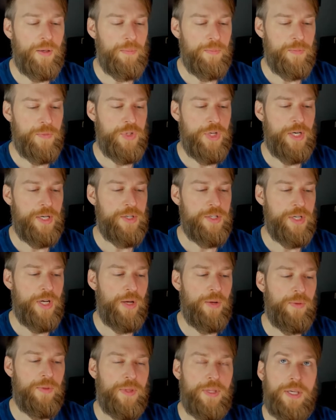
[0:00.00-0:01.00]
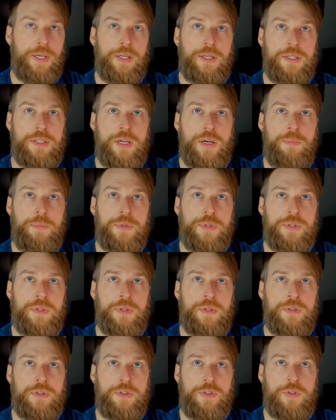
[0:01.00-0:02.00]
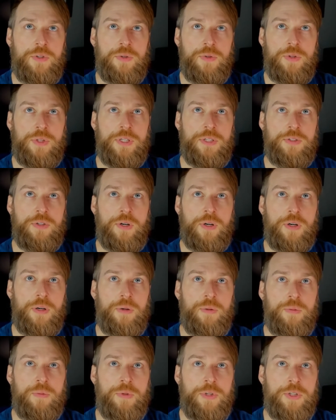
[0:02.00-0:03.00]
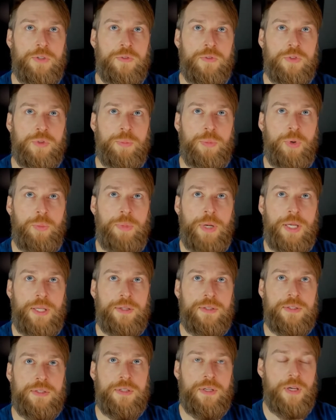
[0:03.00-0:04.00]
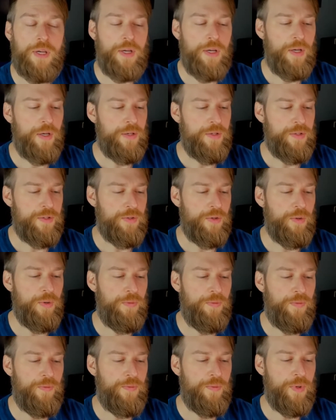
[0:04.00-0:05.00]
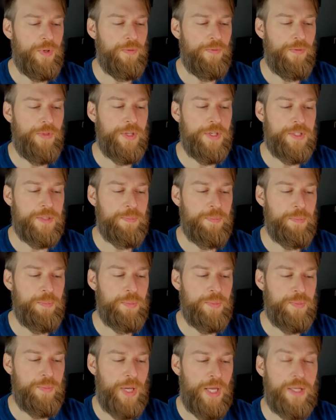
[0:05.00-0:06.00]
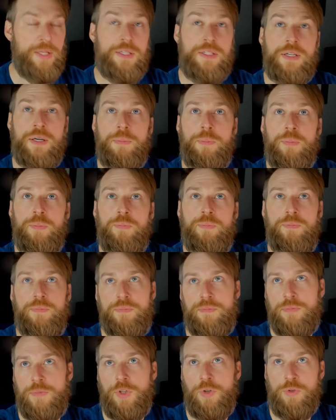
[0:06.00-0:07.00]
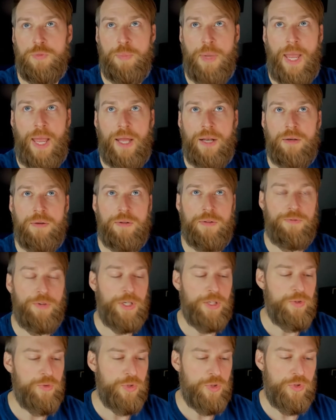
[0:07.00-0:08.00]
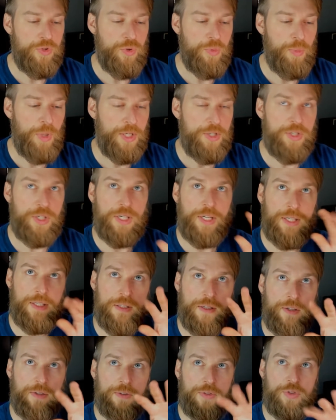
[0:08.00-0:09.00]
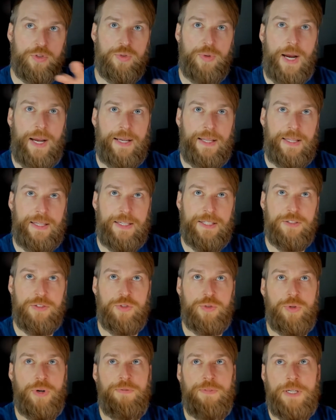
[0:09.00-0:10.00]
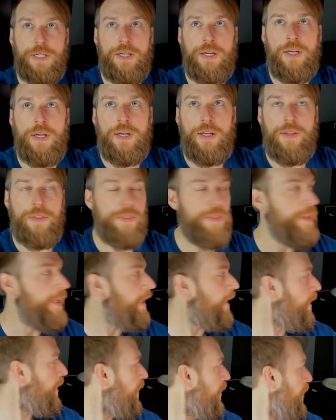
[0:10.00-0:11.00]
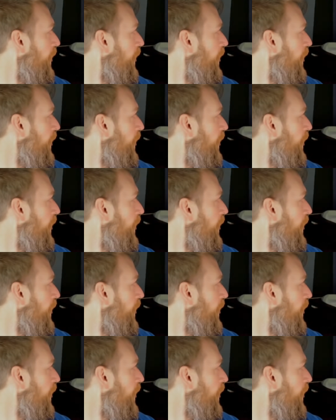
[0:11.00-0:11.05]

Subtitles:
change out the tips. So these are reusable pens. So if this pen tip goes bad, if I use it too much and it gets all scraggly and scruffy, then